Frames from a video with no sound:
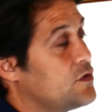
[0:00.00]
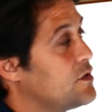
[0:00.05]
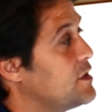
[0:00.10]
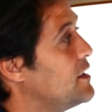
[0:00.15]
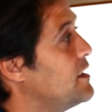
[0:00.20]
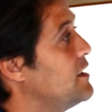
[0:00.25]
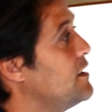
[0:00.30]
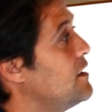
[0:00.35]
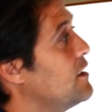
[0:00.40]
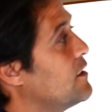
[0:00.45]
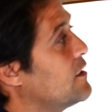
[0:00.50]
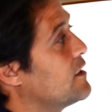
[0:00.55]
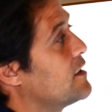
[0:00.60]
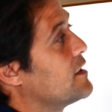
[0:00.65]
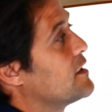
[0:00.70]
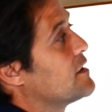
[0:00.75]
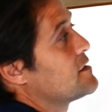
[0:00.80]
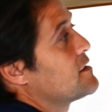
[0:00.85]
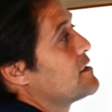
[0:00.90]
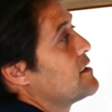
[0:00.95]
can hear
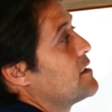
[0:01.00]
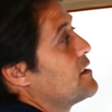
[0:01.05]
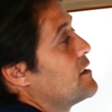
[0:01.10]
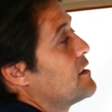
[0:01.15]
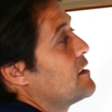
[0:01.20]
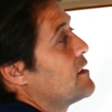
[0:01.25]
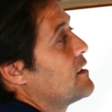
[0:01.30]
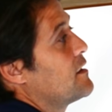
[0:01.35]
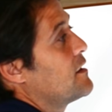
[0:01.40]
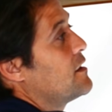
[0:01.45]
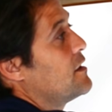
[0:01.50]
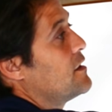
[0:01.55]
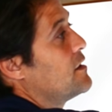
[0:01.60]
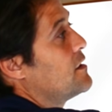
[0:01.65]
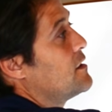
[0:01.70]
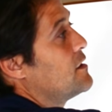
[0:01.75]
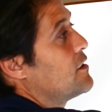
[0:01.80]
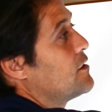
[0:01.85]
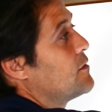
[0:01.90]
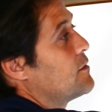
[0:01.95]
is,
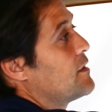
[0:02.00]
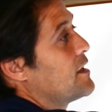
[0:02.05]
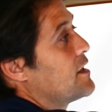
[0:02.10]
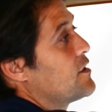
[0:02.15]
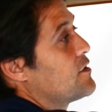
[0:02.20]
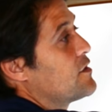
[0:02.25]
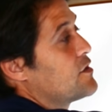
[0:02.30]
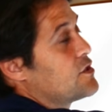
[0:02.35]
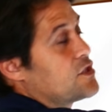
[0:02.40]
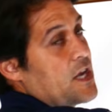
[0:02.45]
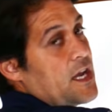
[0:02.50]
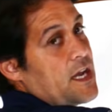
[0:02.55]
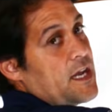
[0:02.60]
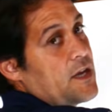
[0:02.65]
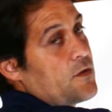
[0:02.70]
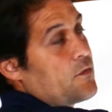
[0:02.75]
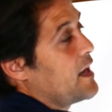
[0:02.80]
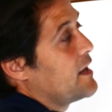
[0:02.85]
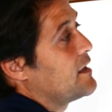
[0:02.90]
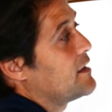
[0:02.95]
you might hear the
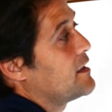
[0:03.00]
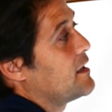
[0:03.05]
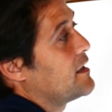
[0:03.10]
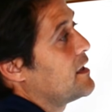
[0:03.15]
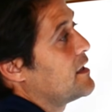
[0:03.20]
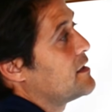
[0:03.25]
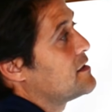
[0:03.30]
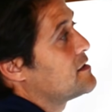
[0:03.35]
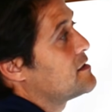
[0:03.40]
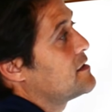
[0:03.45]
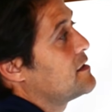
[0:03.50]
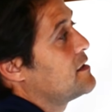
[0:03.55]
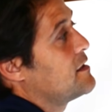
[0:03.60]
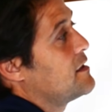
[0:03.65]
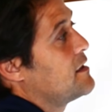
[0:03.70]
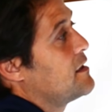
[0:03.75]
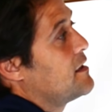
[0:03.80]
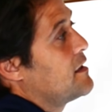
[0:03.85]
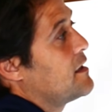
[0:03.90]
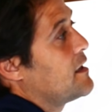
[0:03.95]
chain rattling against
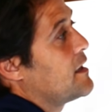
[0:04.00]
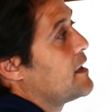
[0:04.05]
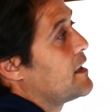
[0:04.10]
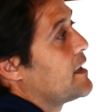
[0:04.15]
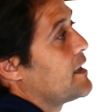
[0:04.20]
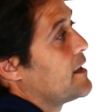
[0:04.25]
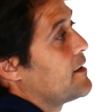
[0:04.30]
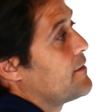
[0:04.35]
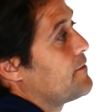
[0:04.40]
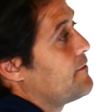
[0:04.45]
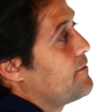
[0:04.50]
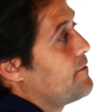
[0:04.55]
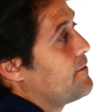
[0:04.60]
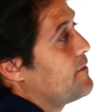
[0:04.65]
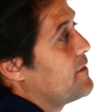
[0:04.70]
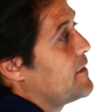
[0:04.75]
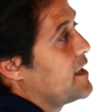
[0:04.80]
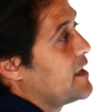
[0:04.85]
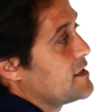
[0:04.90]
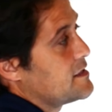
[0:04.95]

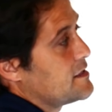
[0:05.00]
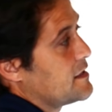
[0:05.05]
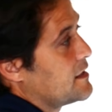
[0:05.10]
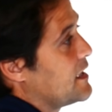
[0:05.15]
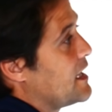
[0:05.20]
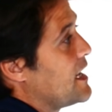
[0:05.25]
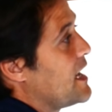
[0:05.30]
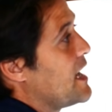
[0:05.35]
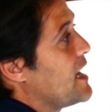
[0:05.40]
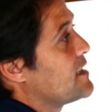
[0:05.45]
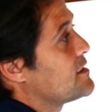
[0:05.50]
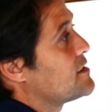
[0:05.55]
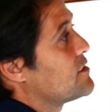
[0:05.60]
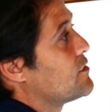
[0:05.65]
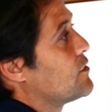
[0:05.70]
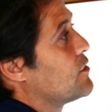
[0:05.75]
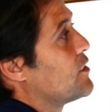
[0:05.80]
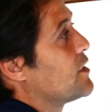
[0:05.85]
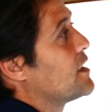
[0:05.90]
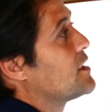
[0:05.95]
the glass
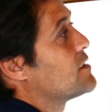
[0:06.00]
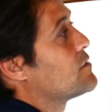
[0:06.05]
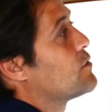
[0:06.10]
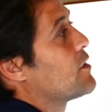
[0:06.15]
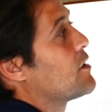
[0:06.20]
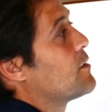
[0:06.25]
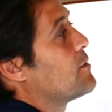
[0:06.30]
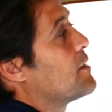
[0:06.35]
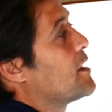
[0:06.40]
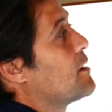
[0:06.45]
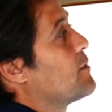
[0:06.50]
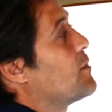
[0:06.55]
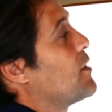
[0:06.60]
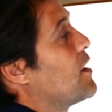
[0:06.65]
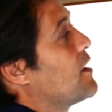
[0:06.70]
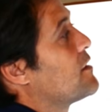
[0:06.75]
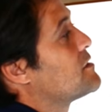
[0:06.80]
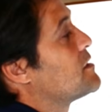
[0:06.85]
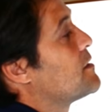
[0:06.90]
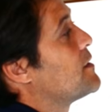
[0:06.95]
or against one of the metal
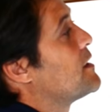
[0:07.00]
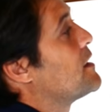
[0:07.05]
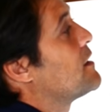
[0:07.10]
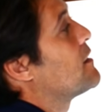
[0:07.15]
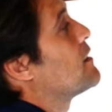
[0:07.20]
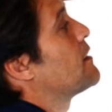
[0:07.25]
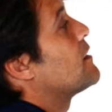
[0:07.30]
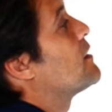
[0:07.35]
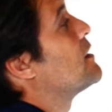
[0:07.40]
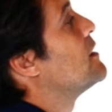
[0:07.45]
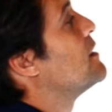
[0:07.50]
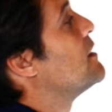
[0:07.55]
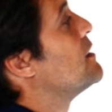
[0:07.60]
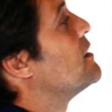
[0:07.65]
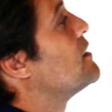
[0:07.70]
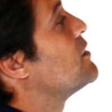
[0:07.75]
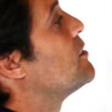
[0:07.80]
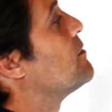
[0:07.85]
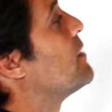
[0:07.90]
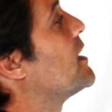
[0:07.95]
parts up here.
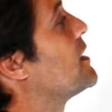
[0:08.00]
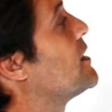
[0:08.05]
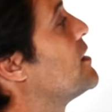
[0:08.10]
You might